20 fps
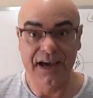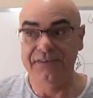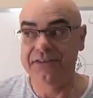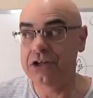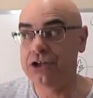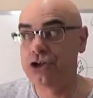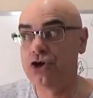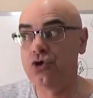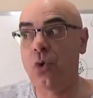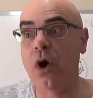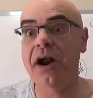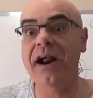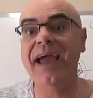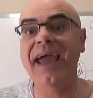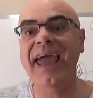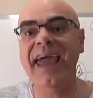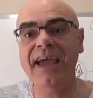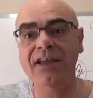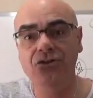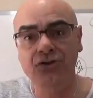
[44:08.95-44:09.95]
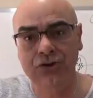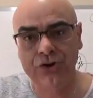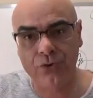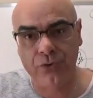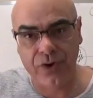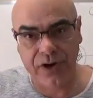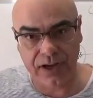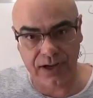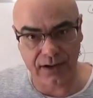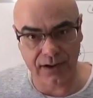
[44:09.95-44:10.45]
that you are
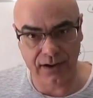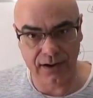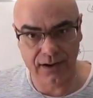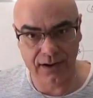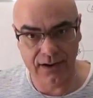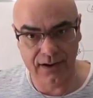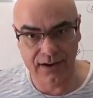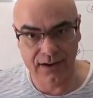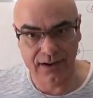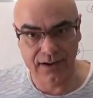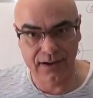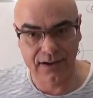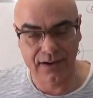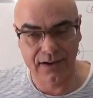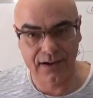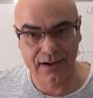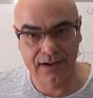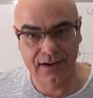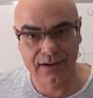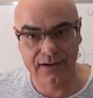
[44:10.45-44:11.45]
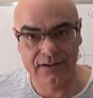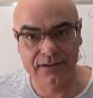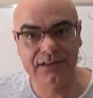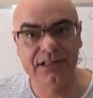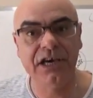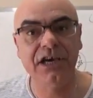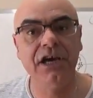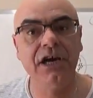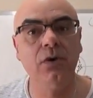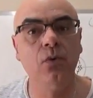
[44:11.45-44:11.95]
entering the
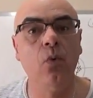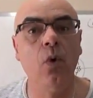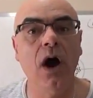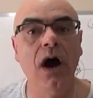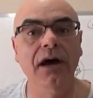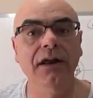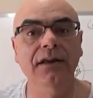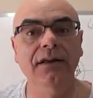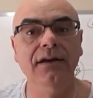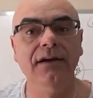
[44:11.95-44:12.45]
year 1.